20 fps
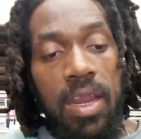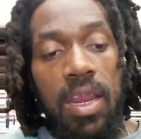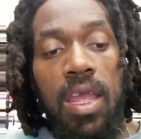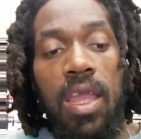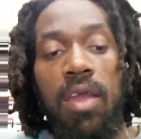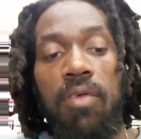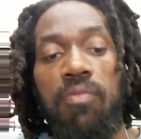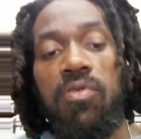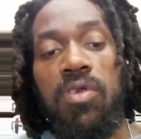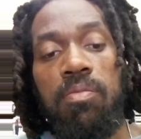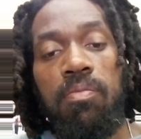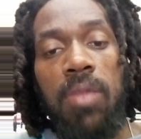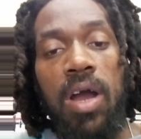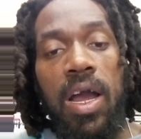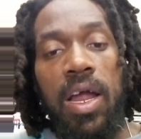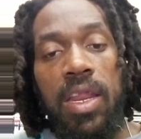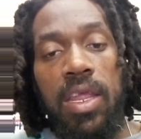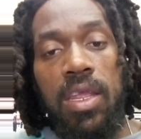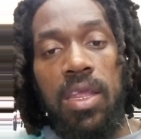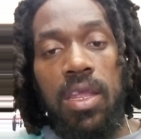And
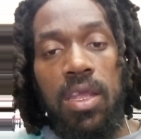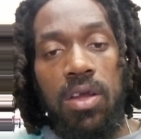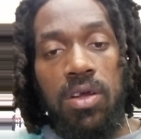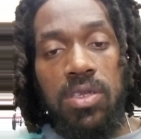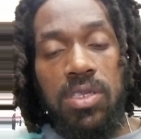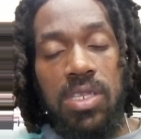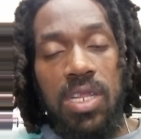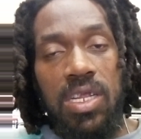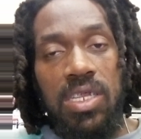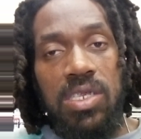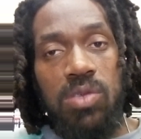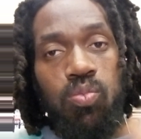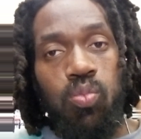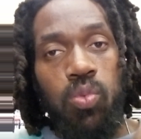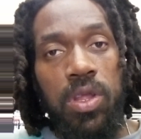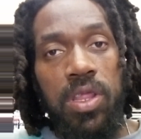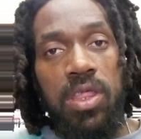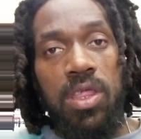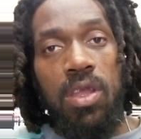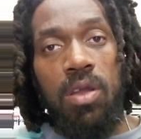everybody else that's
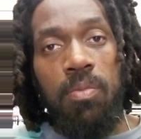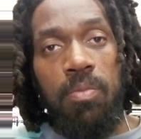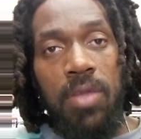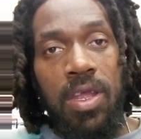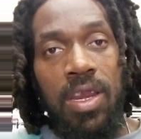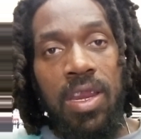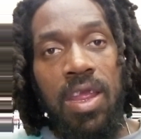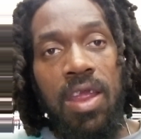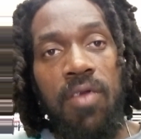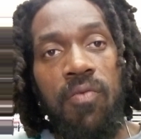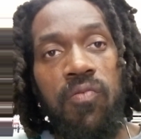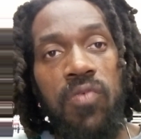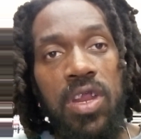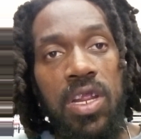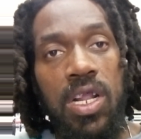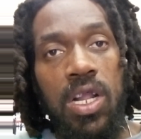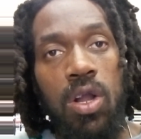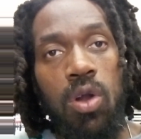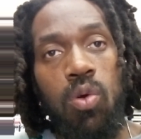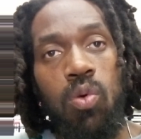with them in every
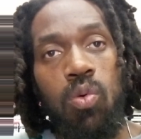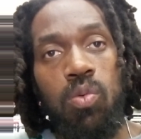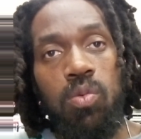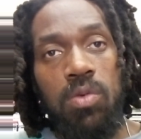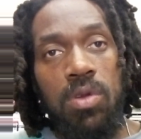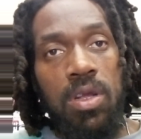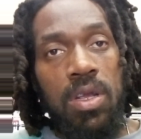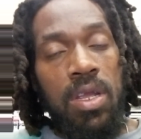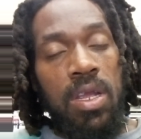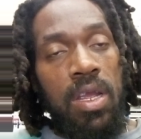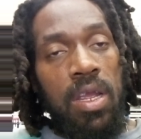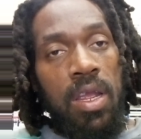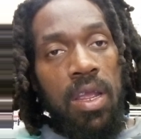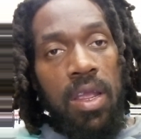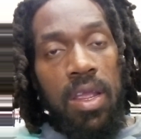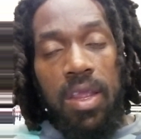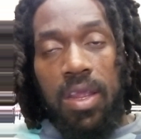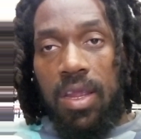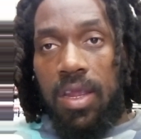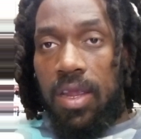cult,
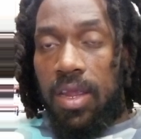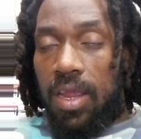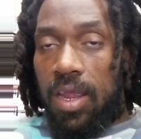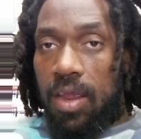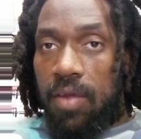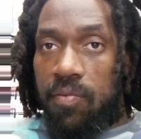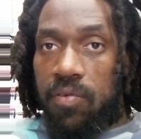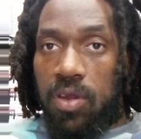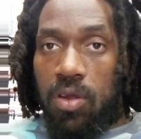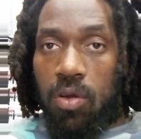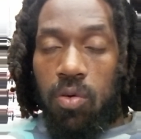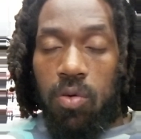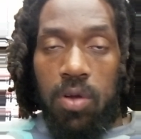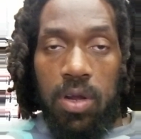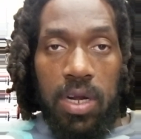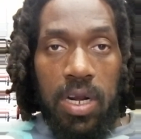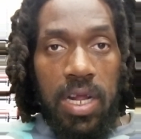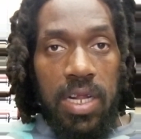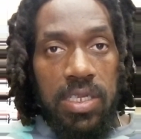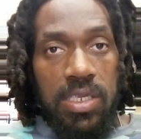every
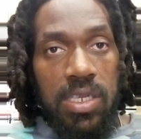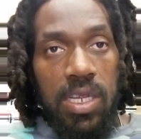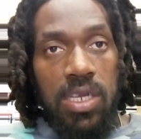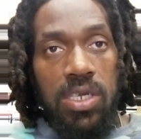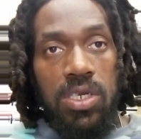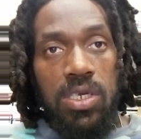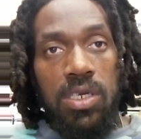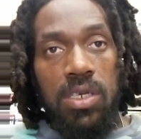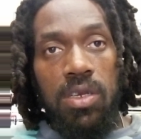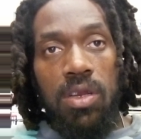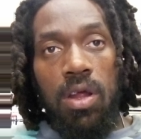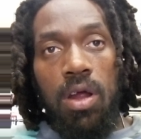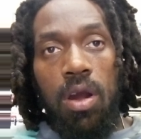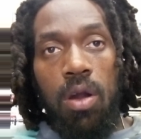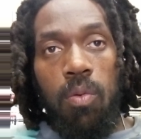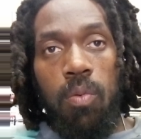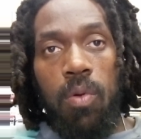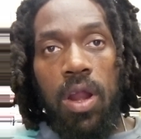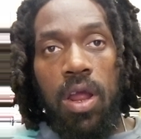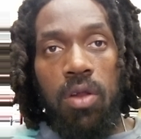organization
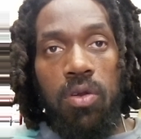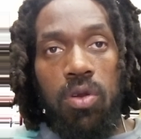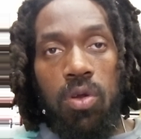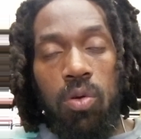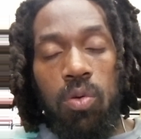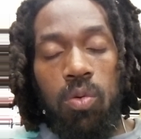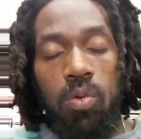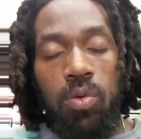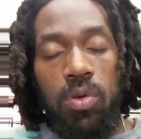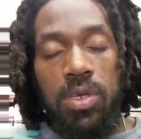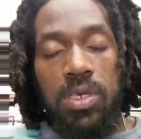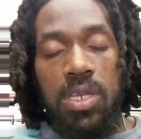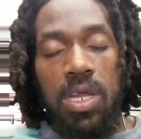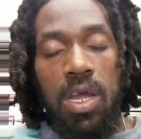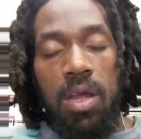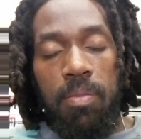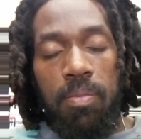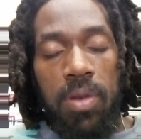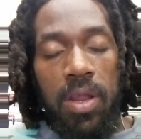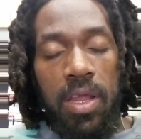around the whole
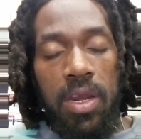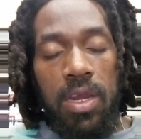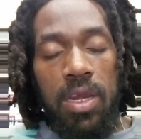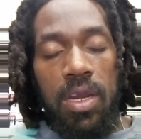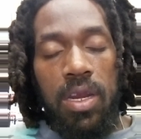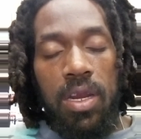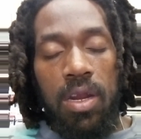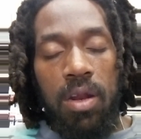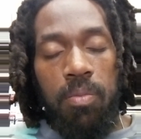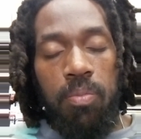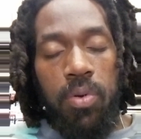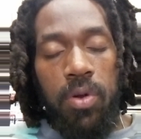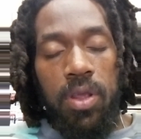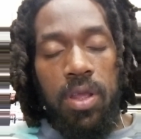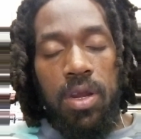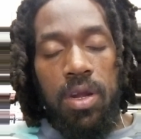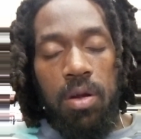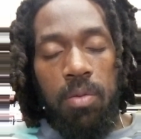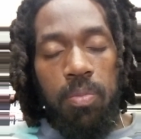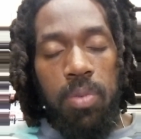entire planet. And I pray
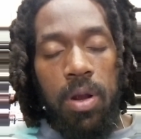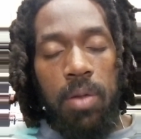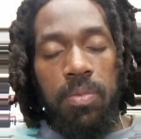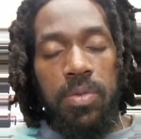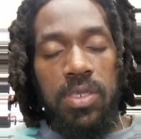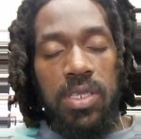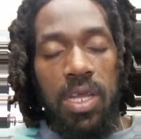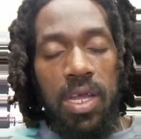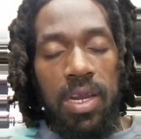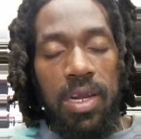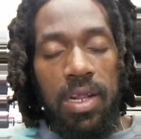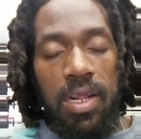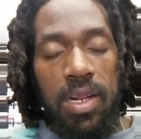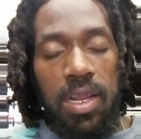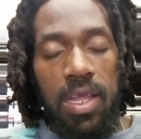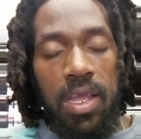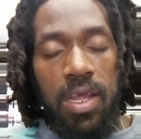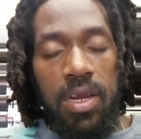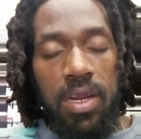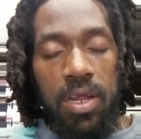and I prophesy, I
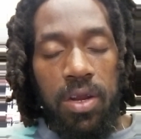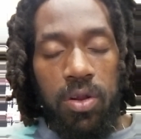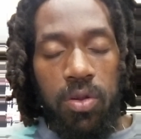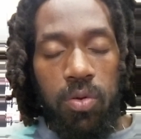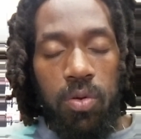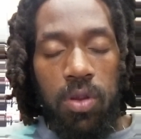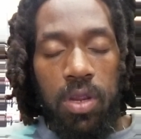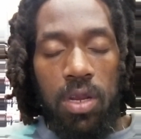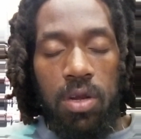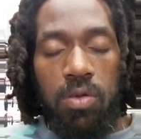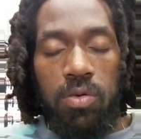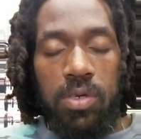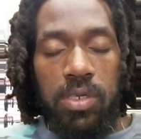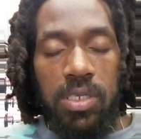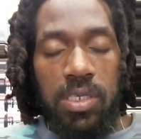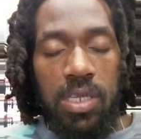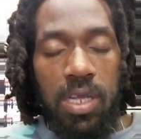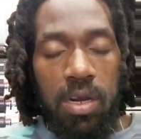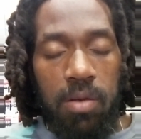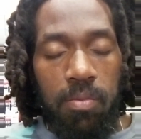declare and I decree it on the
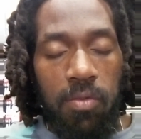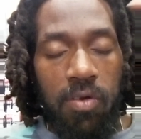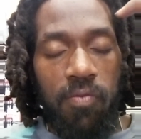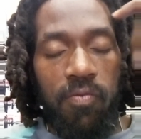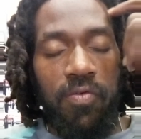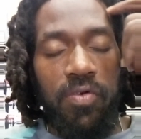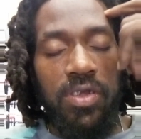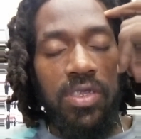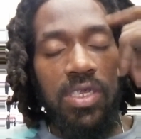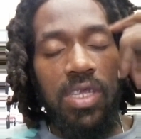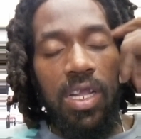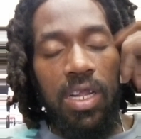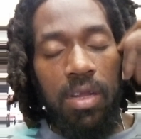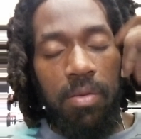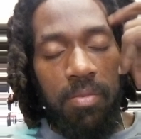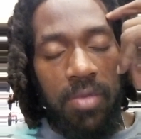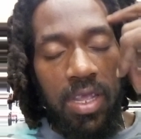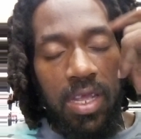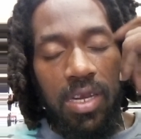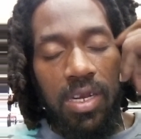sound of my voice I
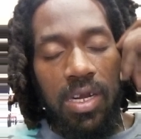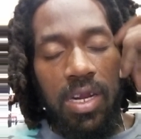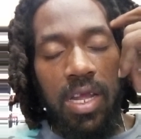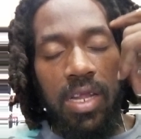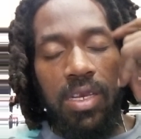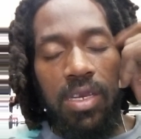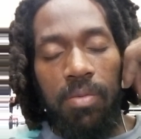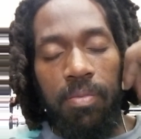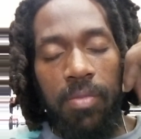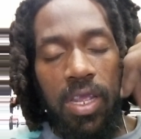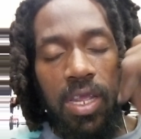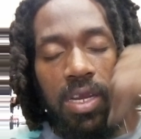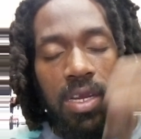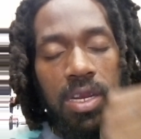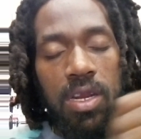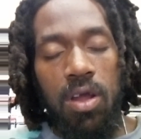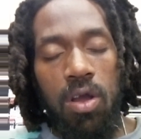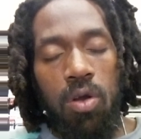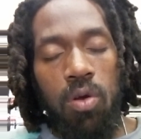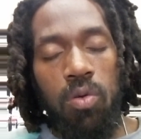command and I demand
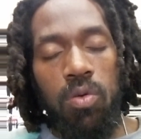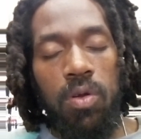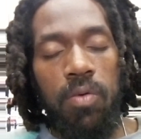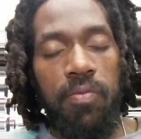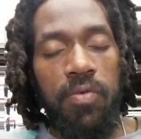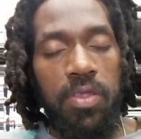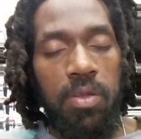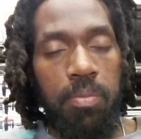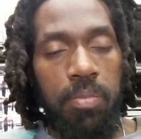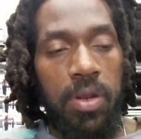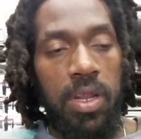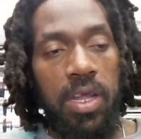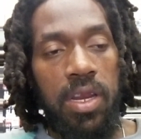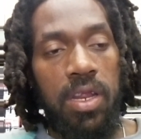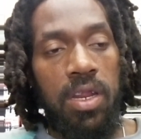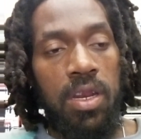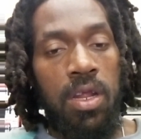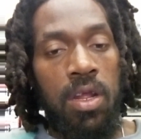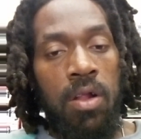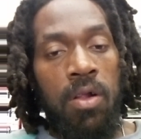it all over the
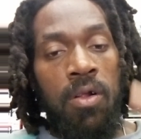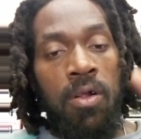planet